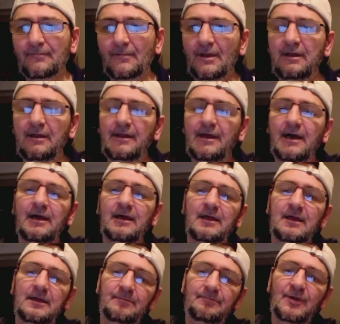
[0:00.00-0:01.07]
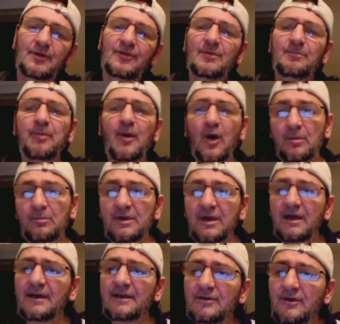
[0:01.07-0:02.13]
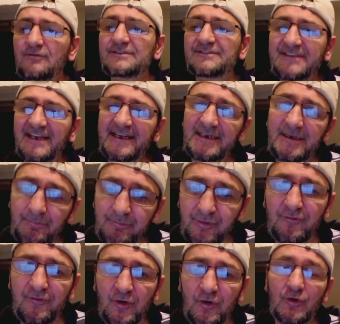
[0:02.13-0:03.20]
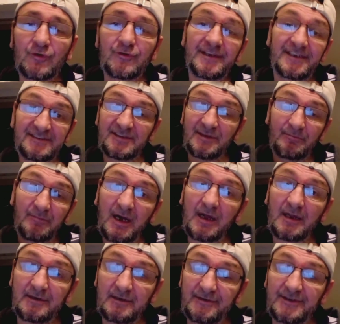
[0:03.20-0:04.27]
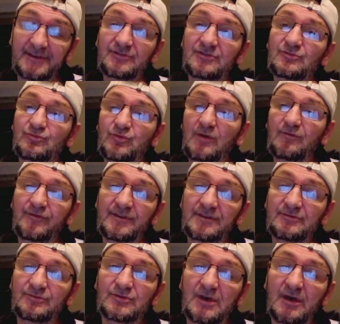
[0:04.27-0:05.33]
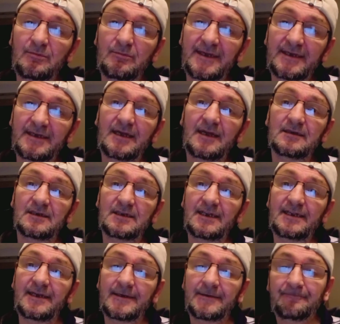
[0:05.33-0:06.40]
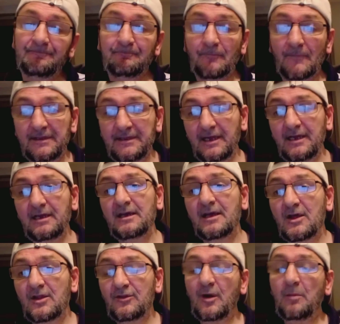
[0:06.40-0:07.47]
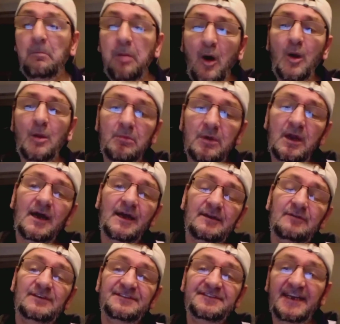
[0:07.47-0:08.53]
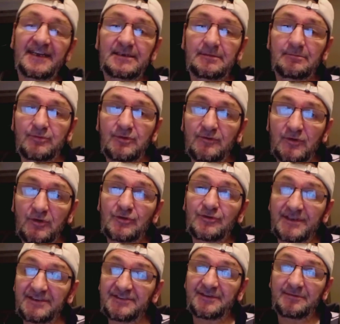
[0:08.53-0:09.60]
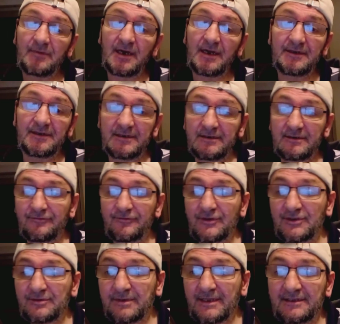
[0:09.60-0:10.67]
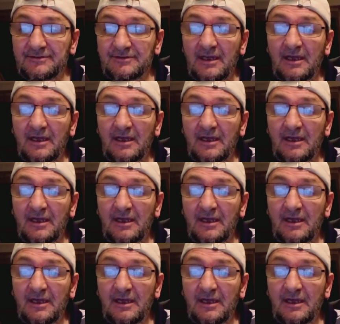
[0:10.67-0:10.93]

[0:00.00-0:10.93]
and that. But the bottom line of attaining brotherhood is iman. This is one thing you've got to make that clear. Yeah, the bottom line of attaining brotherhood is iman in the first place,